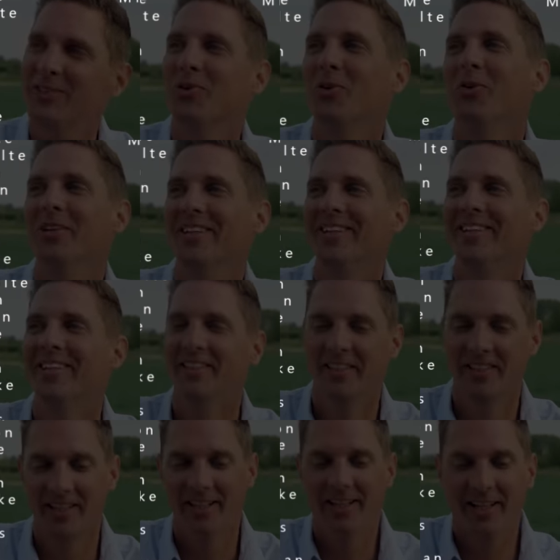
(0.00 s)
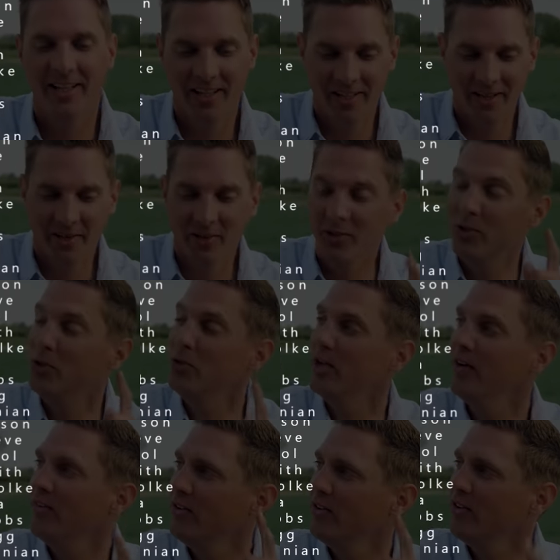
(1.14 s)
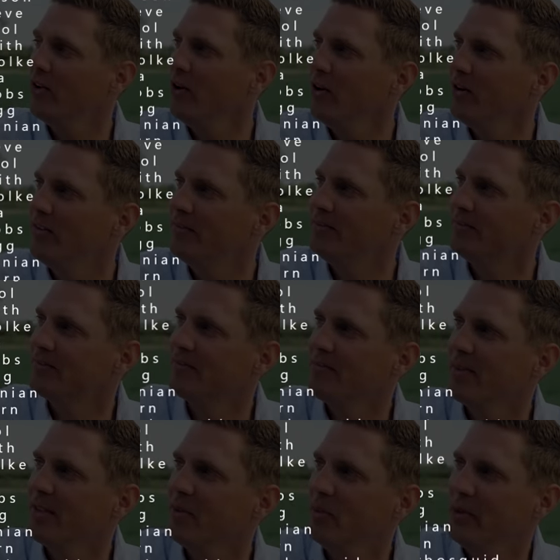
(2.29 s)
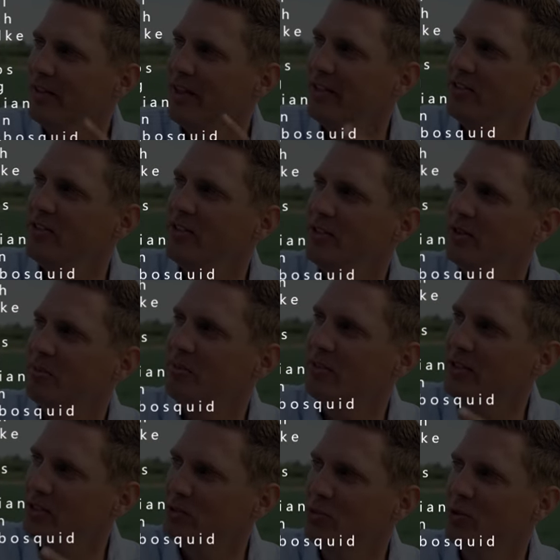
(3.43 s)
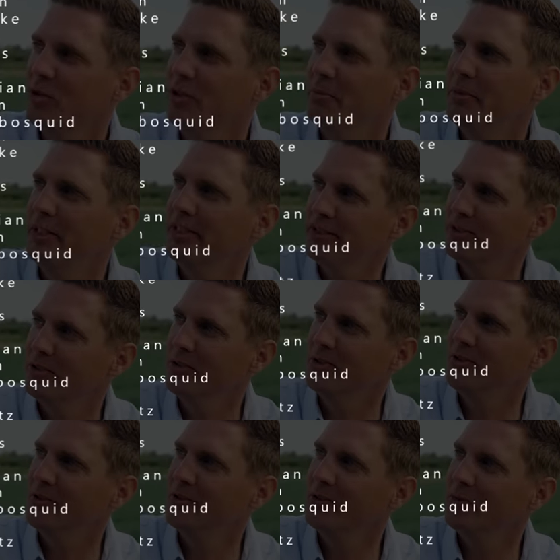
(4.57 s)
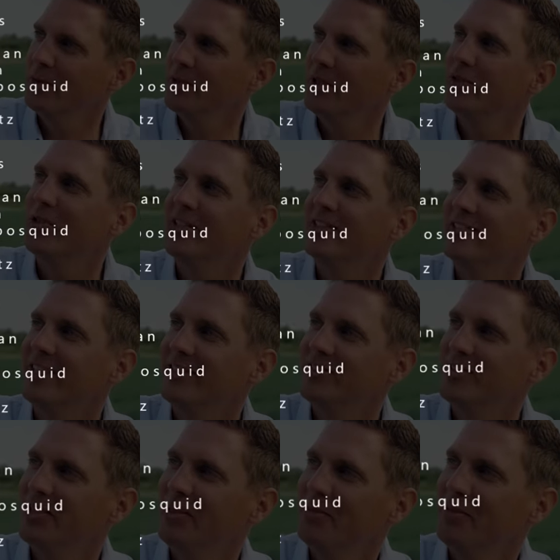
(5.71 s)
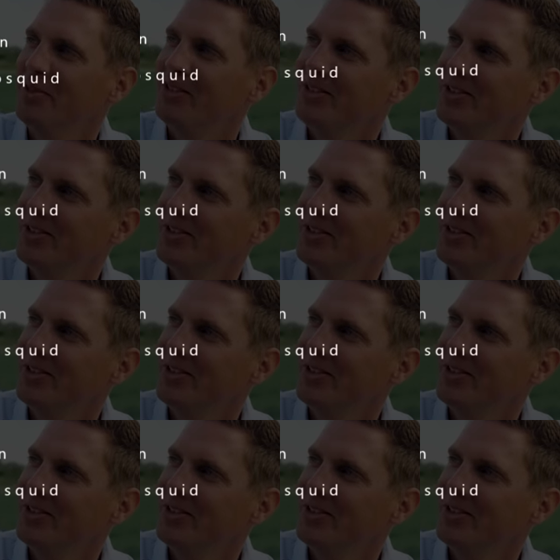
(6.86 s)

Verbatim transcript: That's corny. You never thought with that syrup, this is going to be this good. No. When you tasted that syrup,